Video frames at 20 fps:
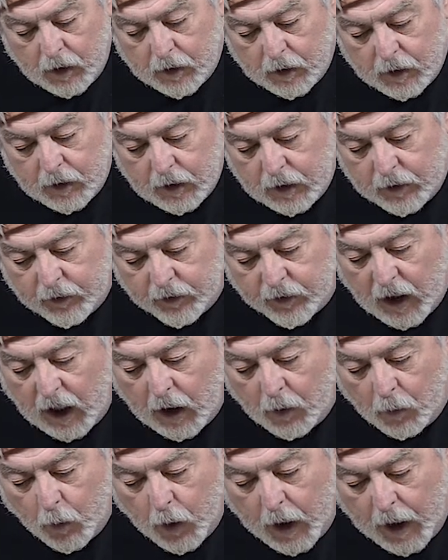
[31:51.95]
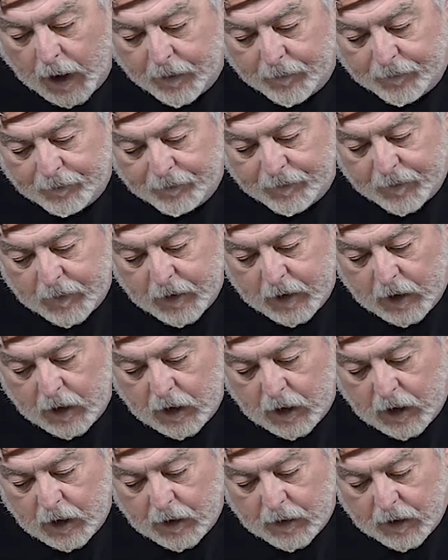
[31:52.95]
It's not wet.
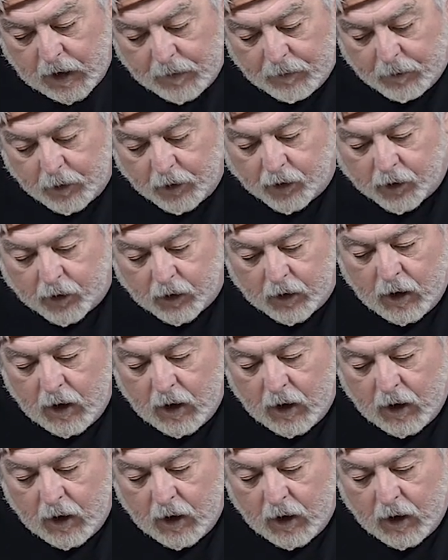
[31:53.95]
I'm just